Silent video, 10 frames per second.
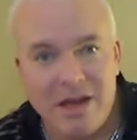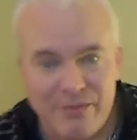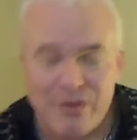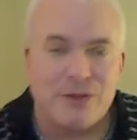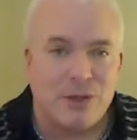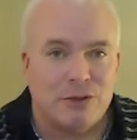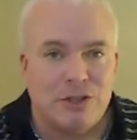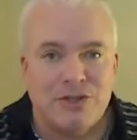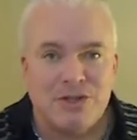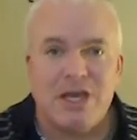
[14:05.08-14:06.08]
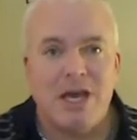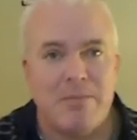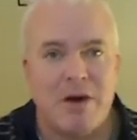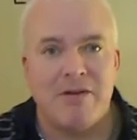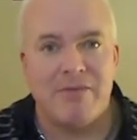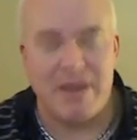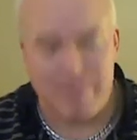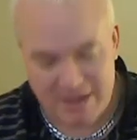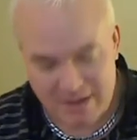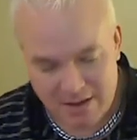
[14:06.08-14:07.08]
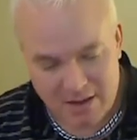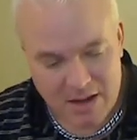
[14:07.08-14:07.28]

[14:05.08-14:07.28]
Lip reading: if you so choose to keep on vaping,